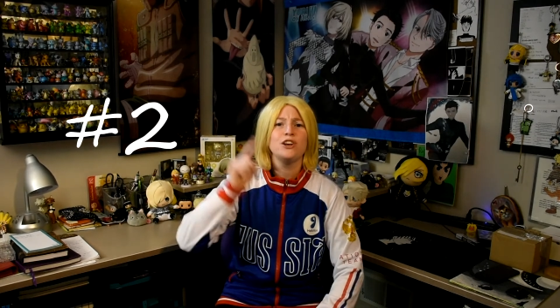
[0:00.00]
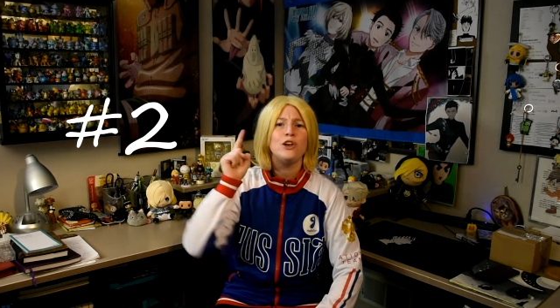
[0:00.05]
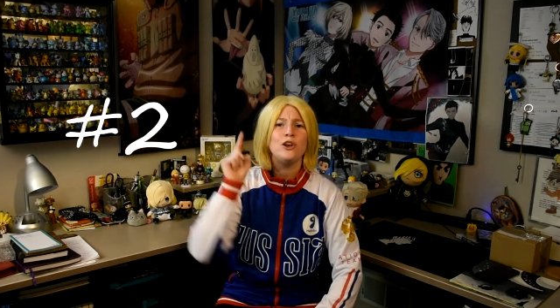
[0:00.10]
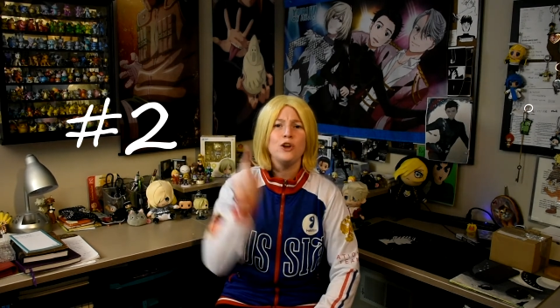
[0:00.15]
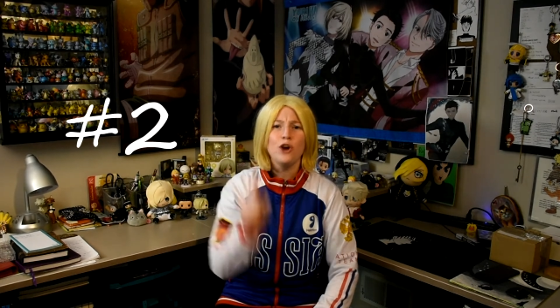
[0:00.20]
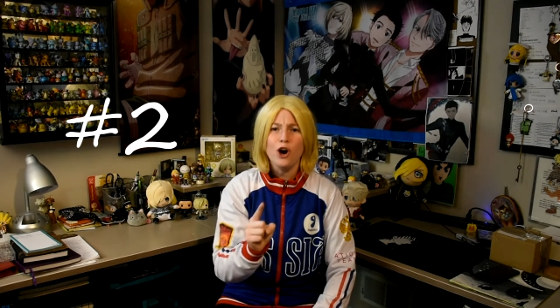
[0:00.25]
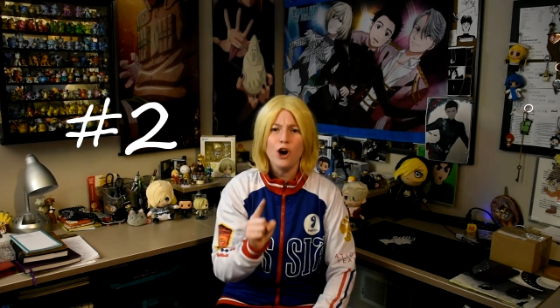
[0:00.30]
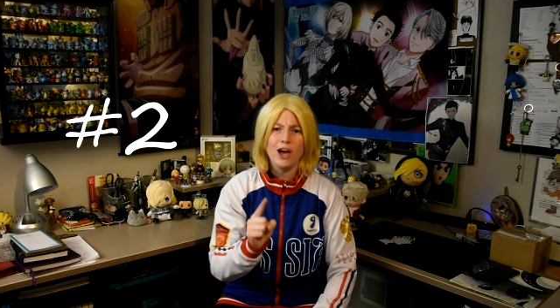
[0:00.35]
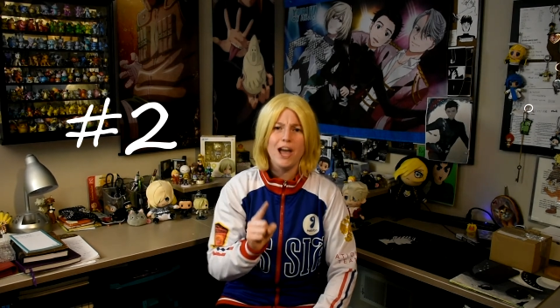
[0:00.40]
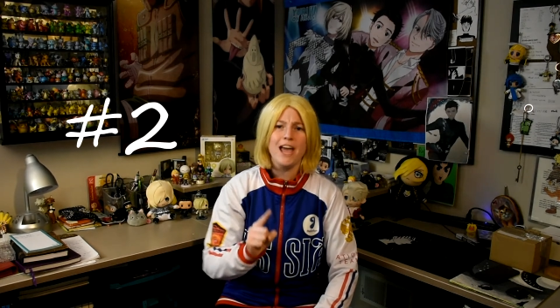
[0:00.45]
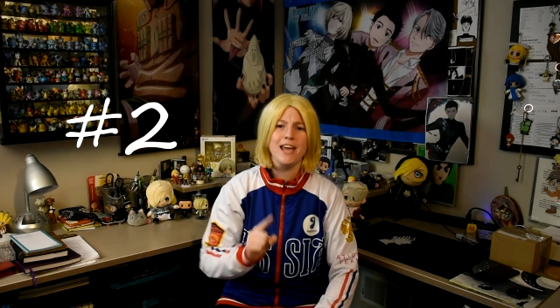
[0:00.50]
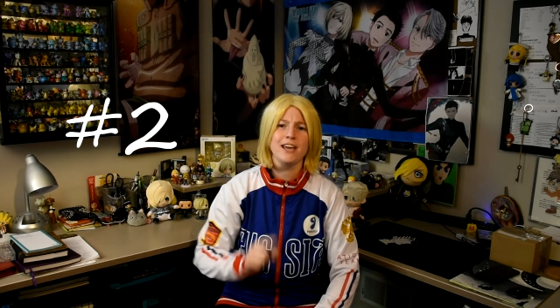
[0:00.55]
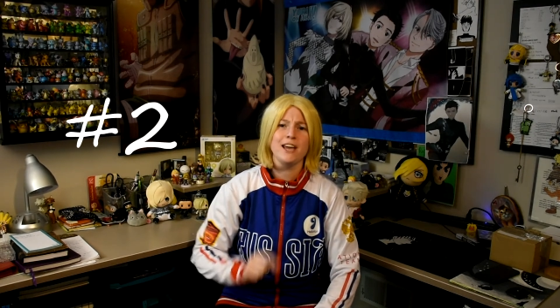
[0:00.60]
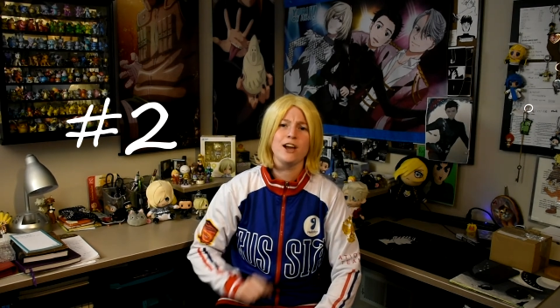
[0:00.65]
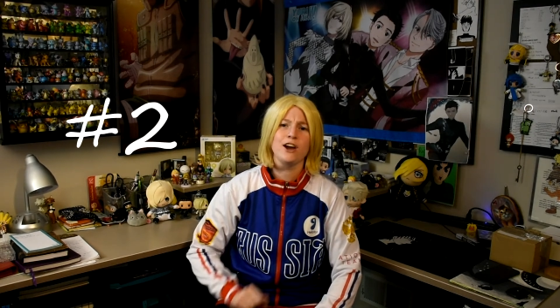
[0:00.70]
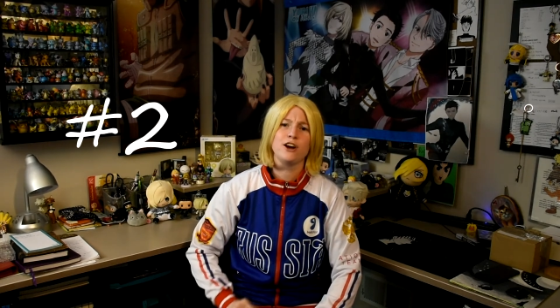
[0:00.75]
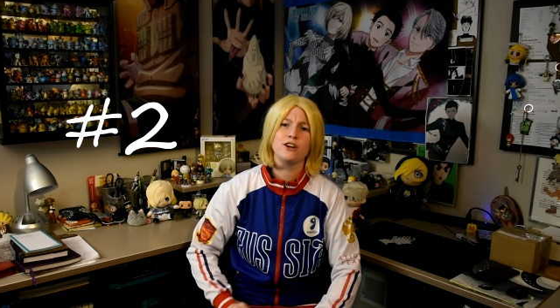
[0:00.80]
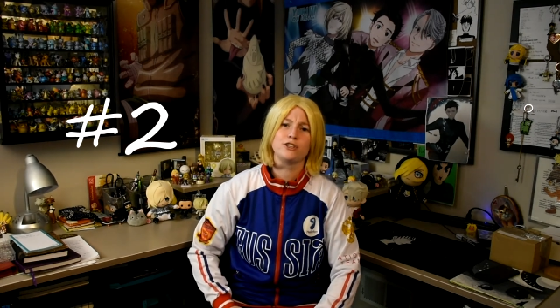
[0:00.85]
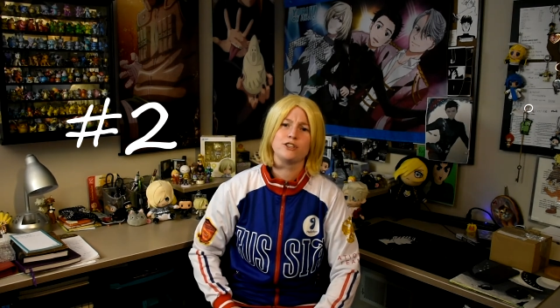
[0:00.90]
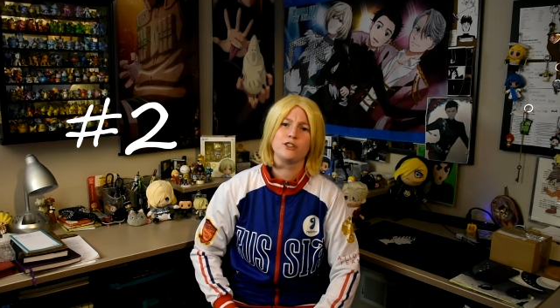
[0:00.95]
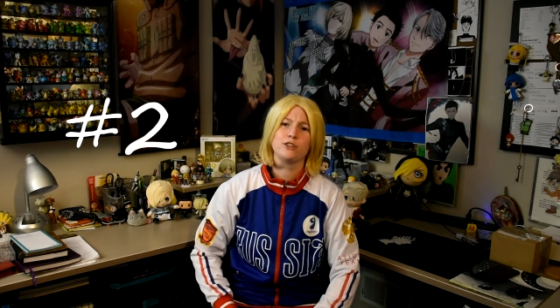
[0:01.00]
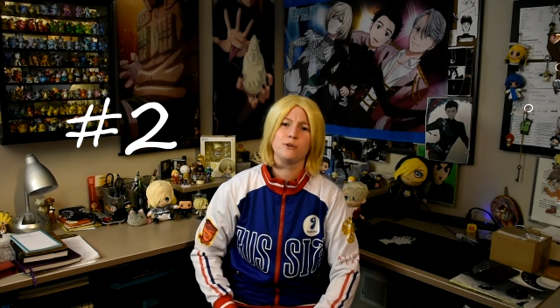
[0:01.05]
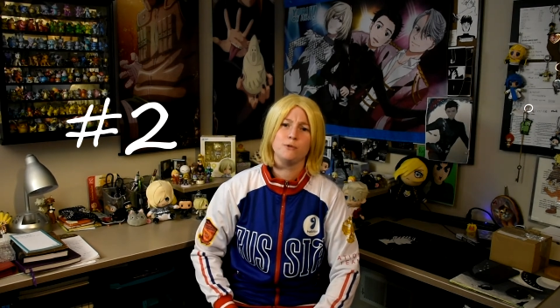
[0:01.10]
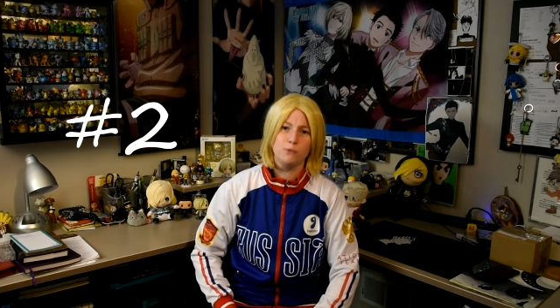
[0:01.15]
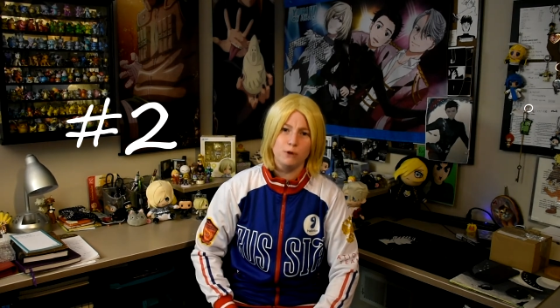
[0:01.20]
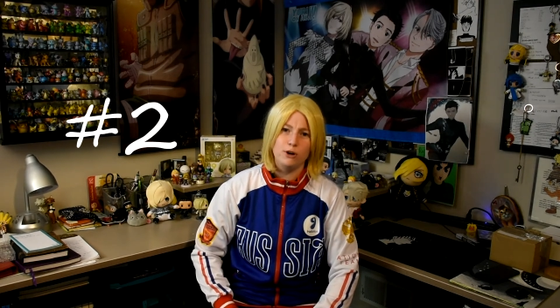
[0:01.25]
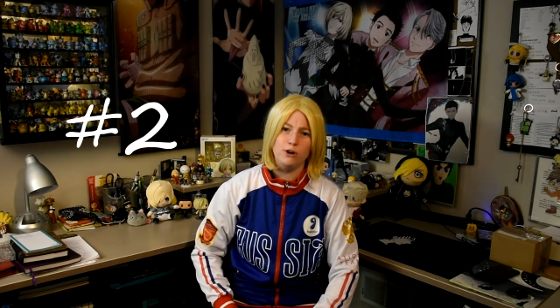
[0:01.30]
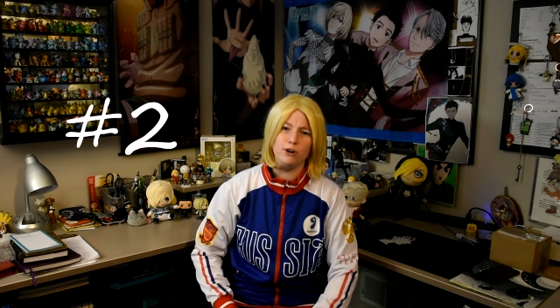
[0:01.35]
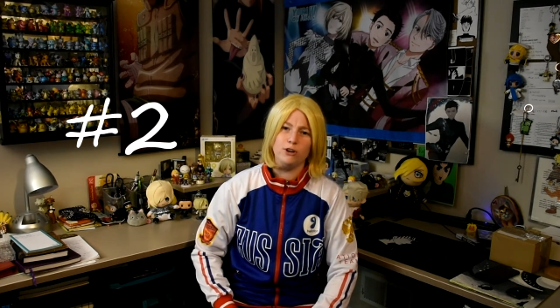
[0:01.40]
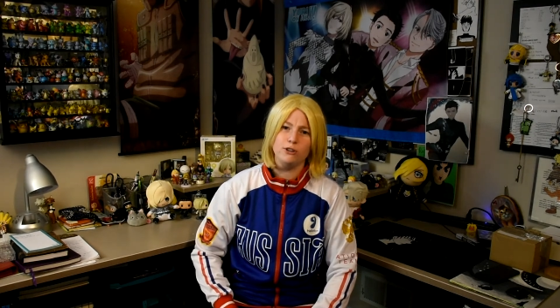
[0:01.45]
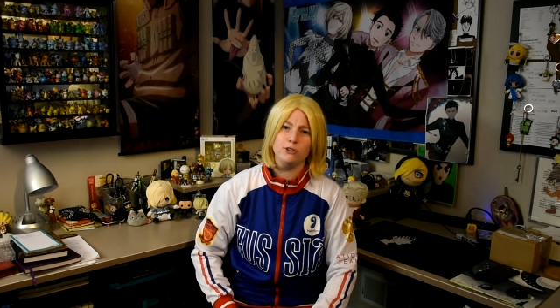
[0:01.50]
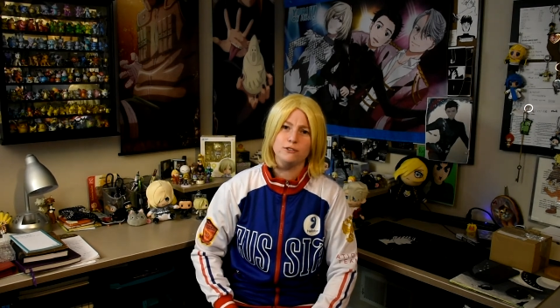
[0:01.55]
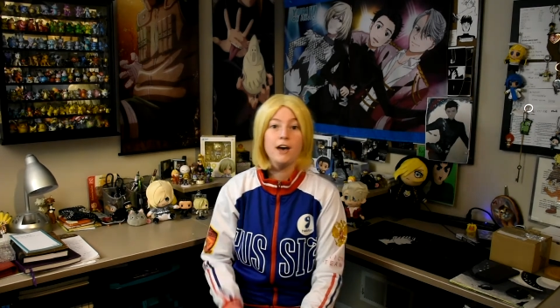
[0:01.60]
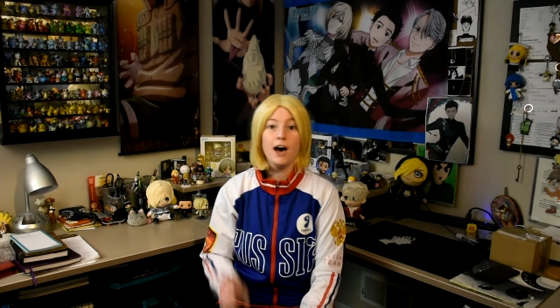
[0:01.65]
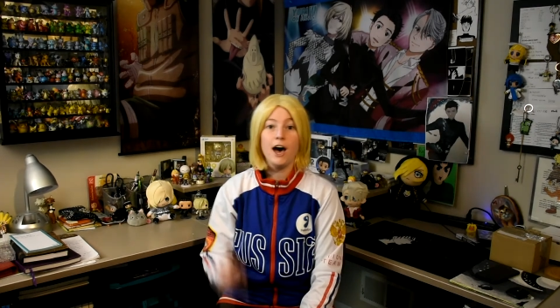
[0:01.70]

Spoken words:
no hanging onto the wall.